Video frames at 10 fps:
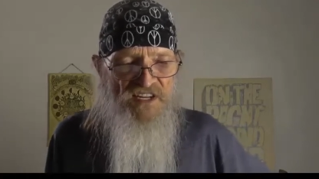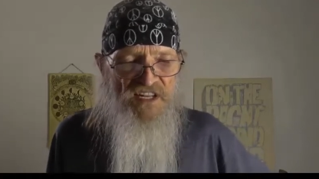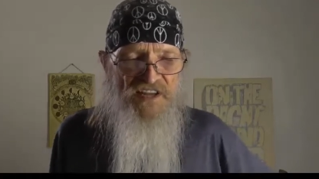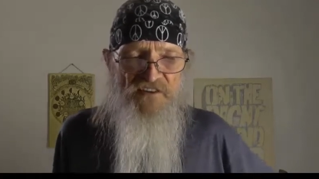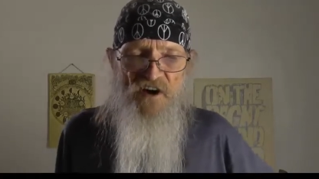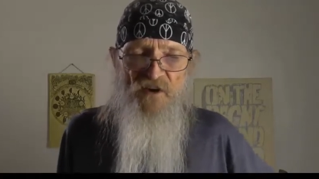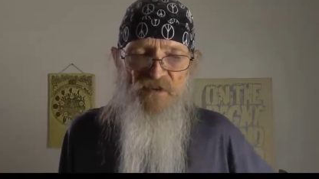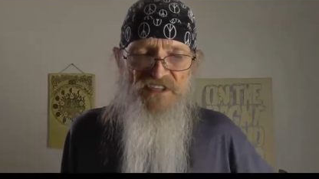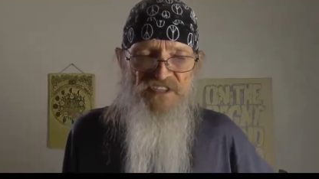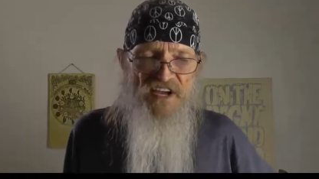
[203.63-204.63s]
and later on
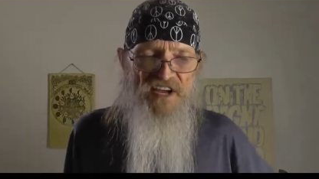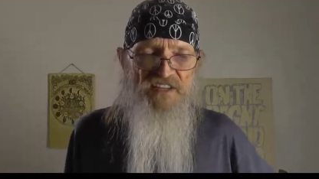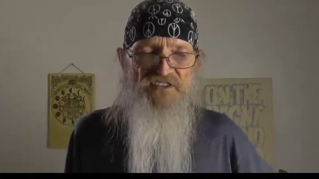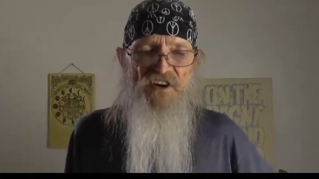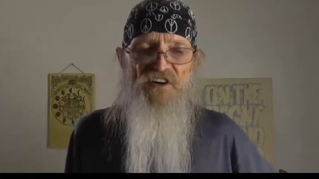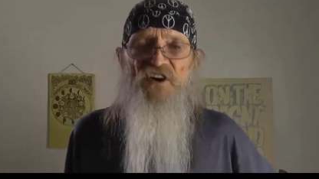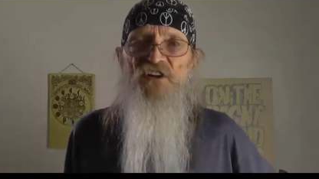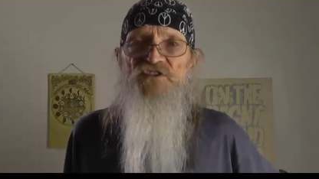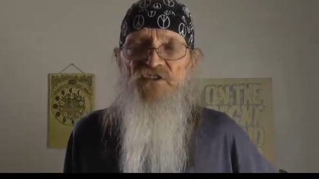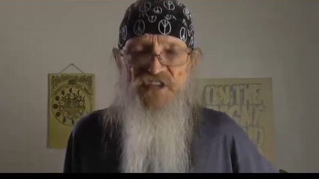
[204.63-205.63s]
with science, our
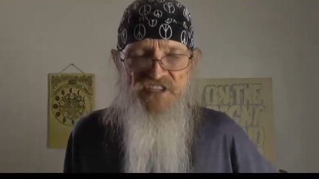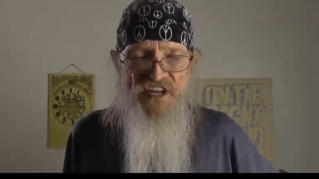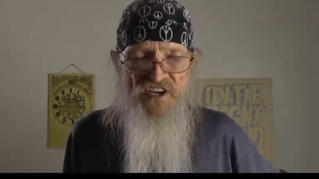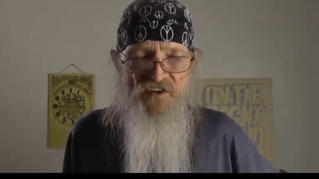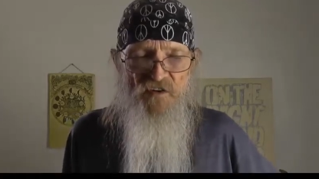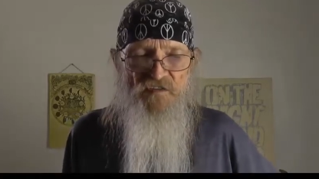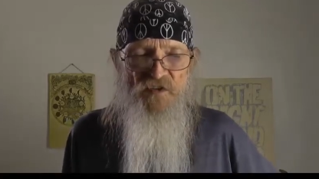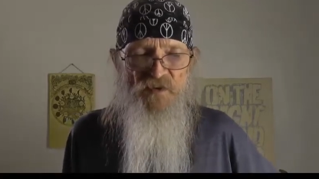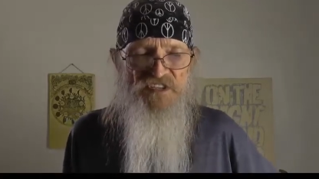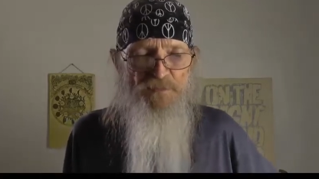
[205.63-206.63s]
culture has taken over
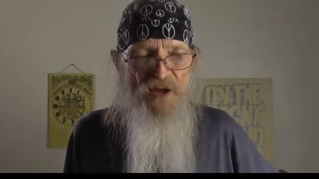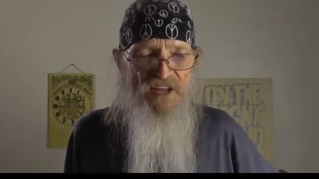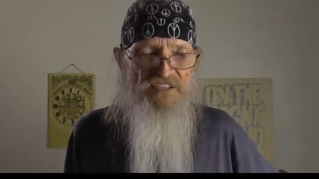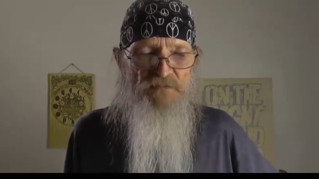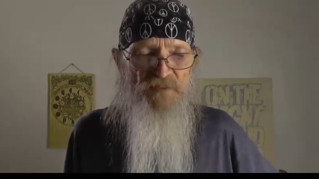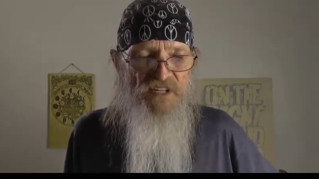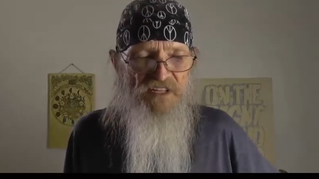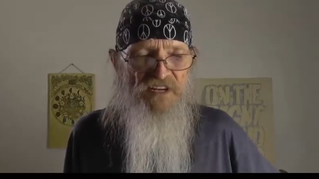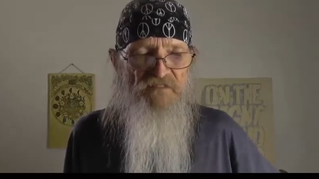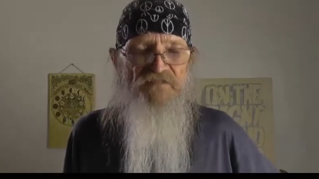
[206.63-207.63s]
the
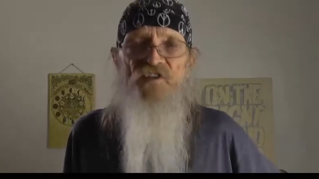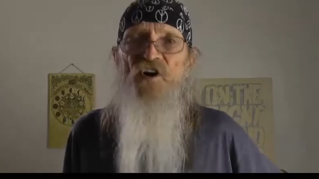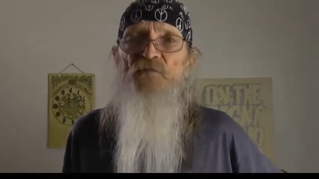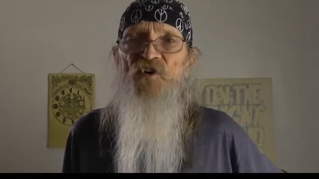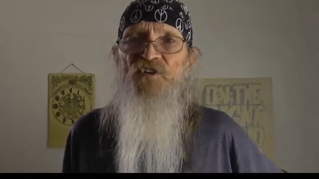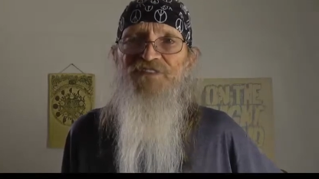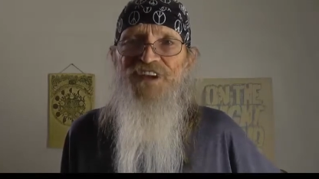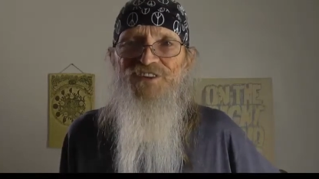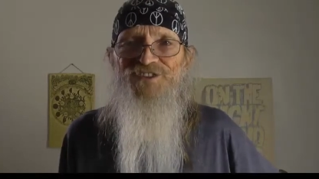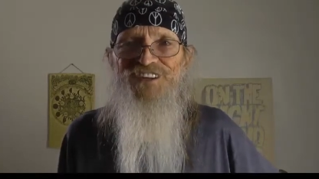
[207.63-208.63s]
responsibility for our
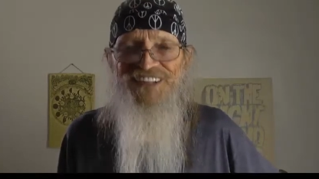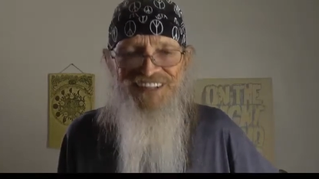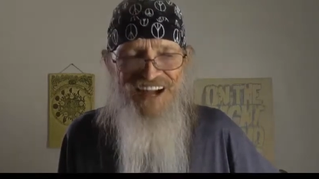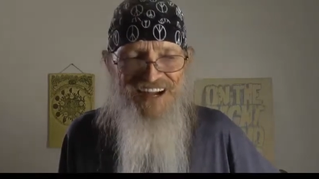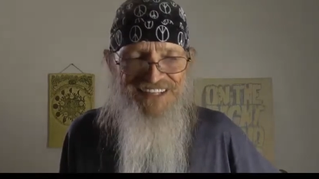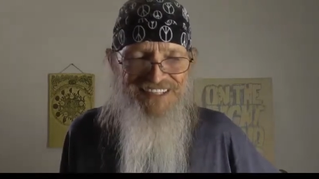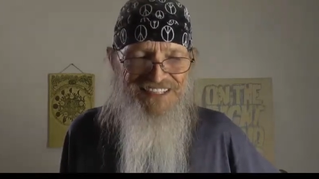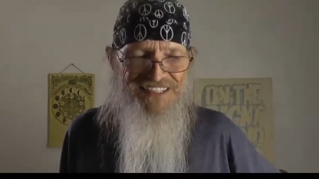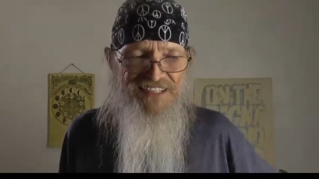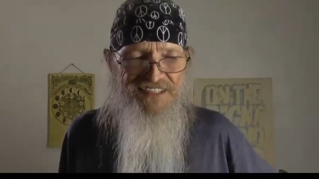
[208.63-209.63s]
motivation and
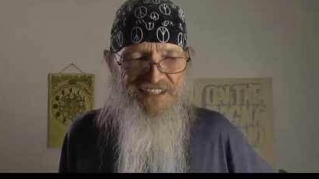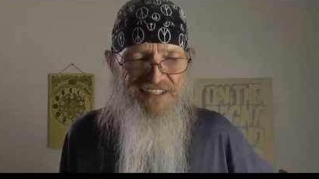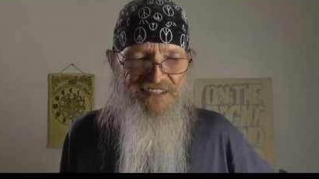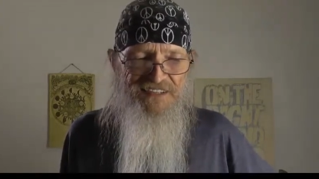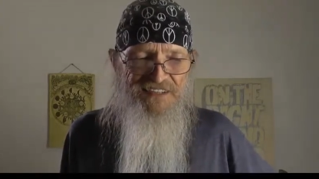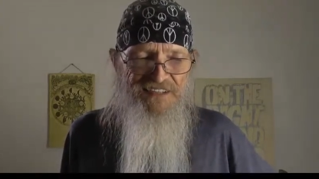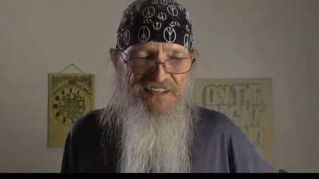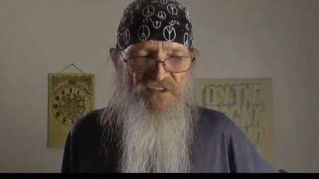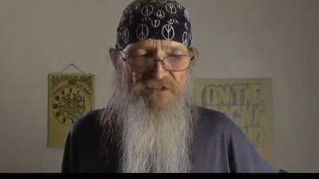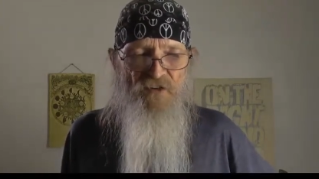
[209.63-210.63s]
guidance.
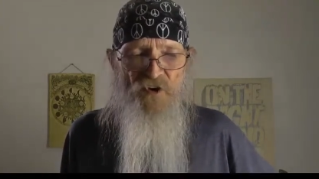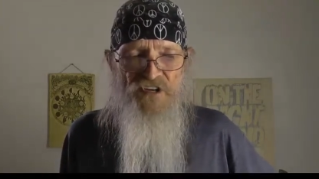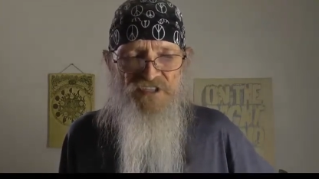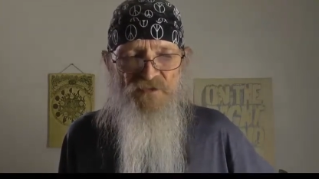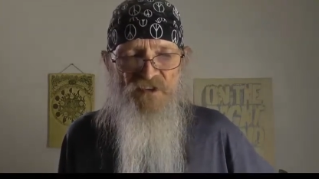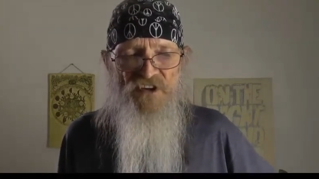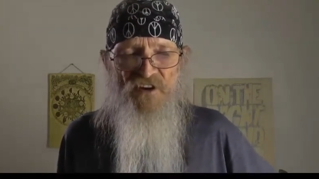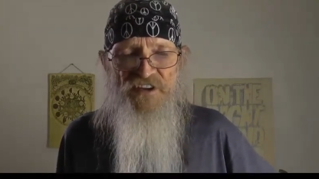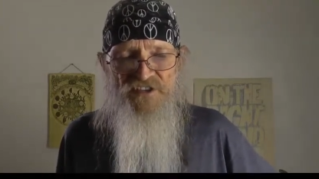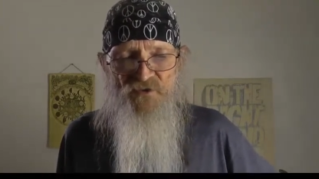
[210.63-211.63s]
In the forest, it was
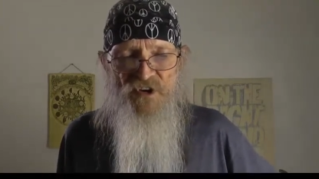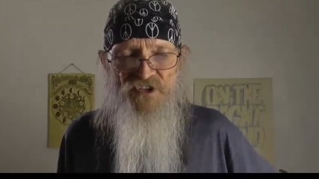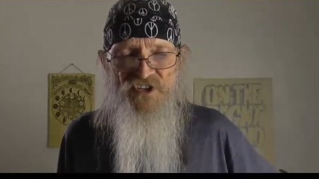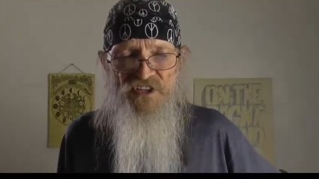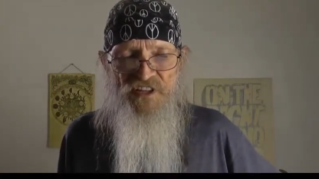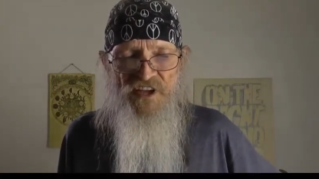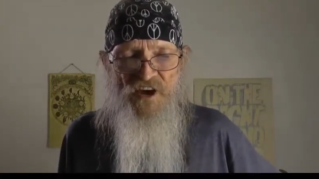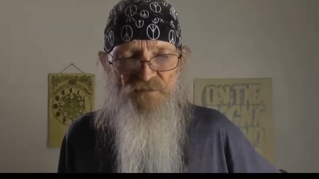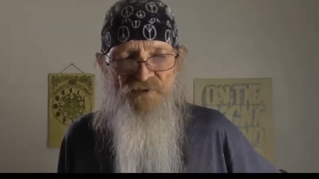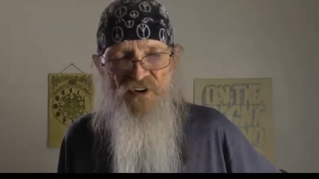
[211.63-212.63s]
our intuition, the
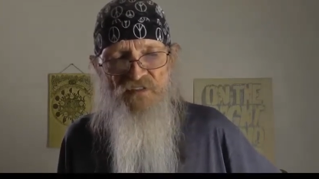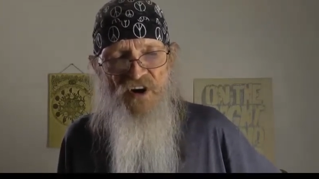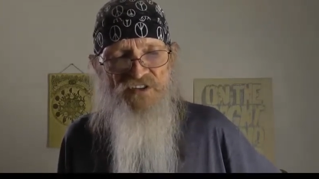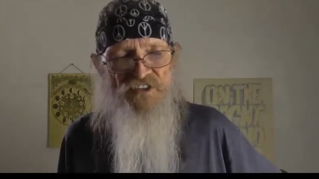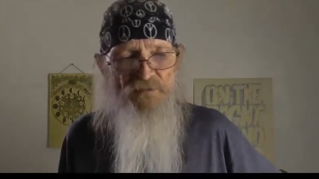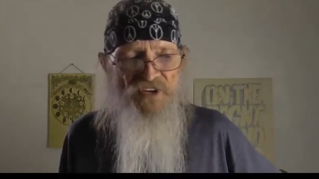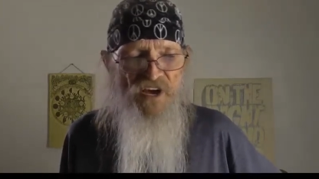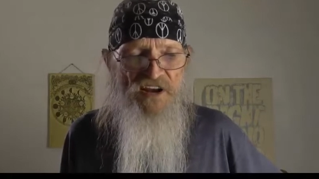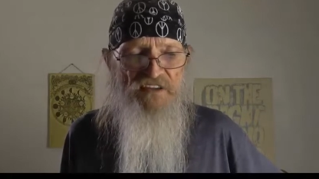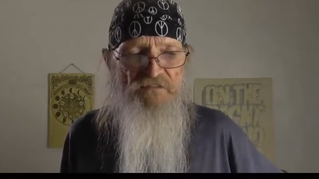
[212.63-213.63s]
output of our
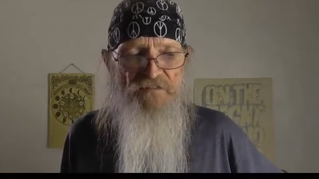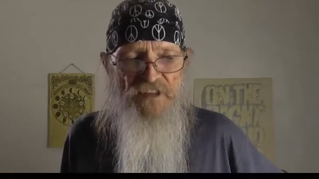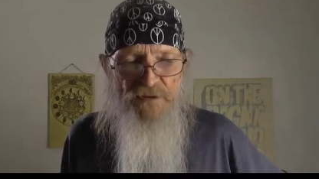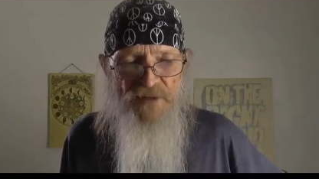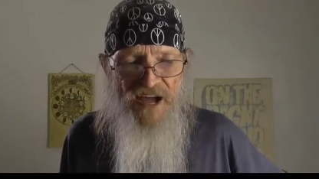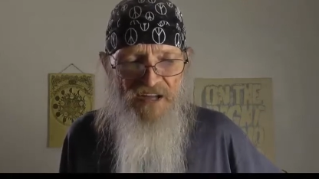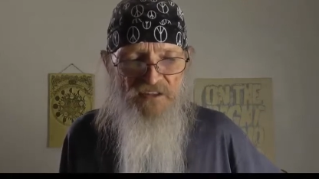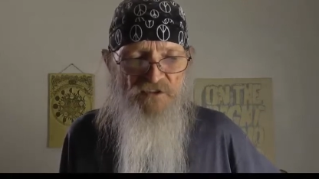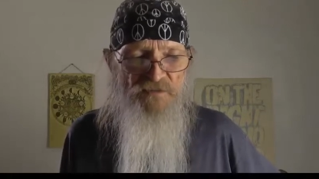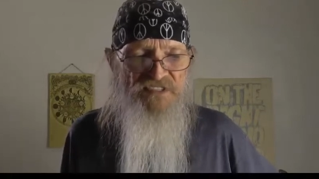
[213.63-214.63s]
symbiotic feedback
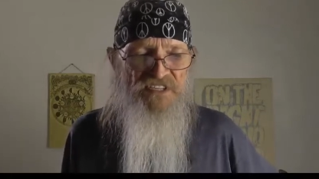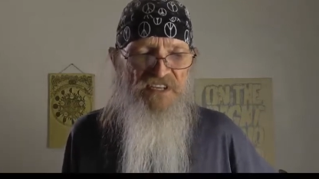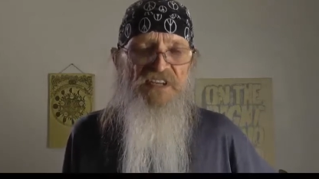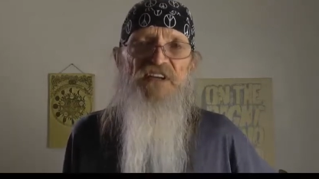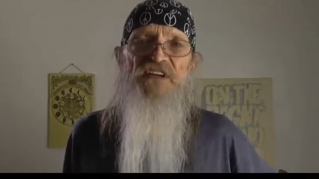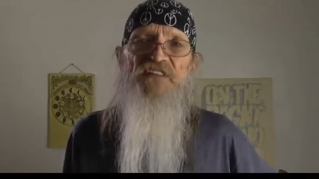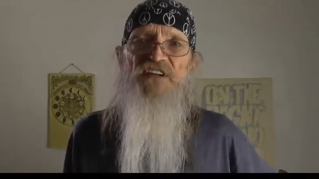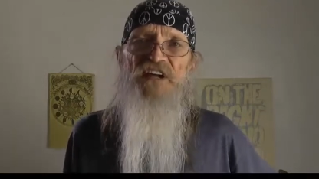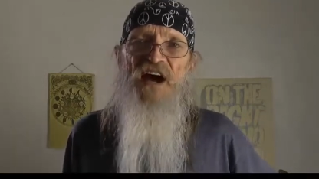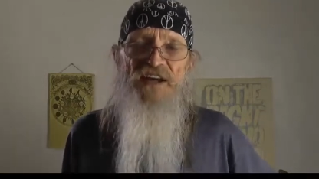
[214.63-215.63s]
loops,
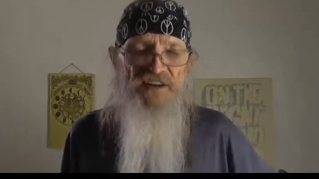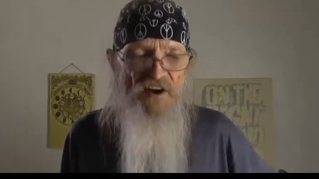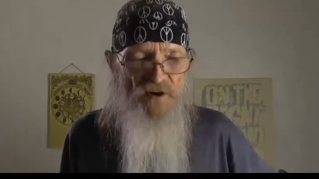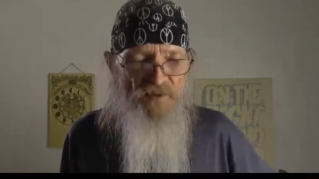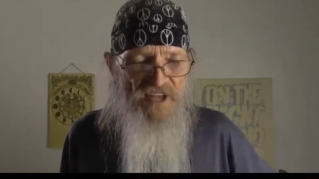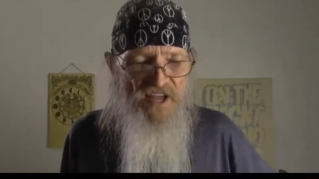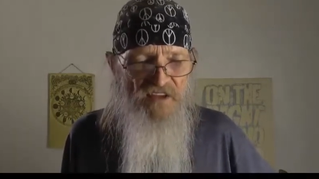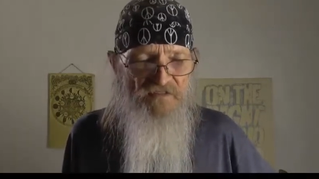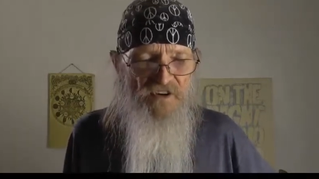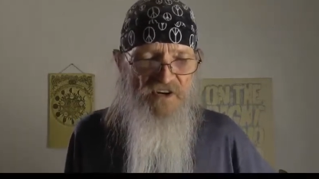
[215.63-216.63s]
that guided our
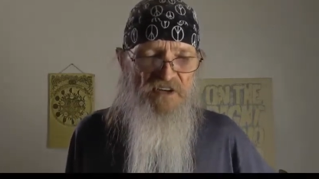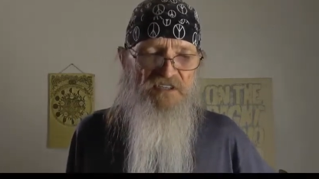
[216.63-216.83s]
behavior.